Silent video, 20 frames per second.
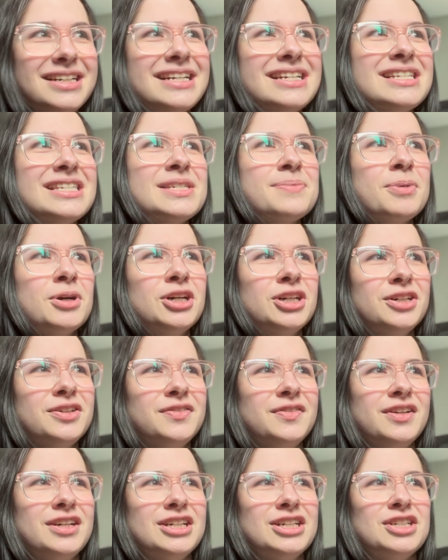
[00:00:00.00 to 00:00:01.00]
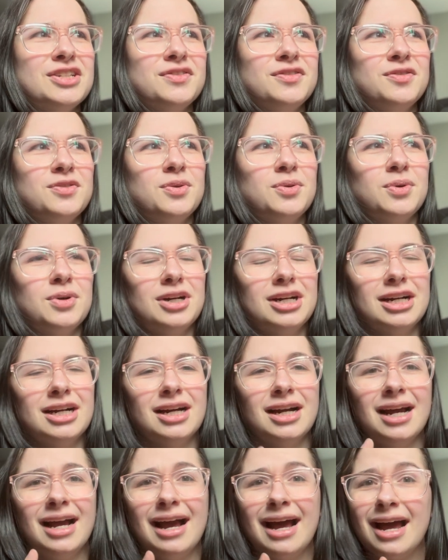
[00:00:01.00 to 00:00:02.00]
It's perfect for
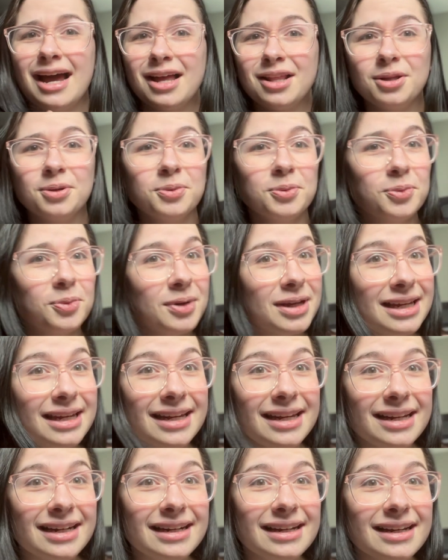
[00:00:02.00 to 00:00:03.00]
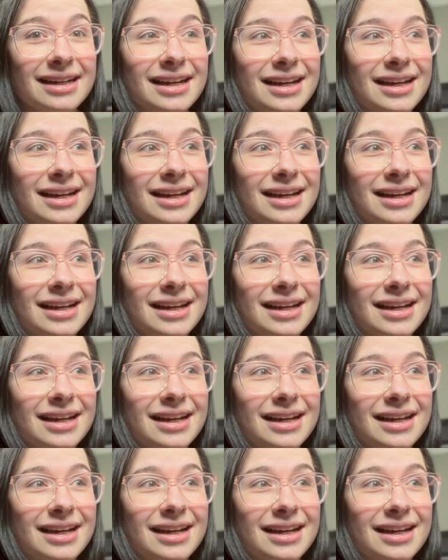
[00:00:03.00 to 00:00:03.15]
Halloween.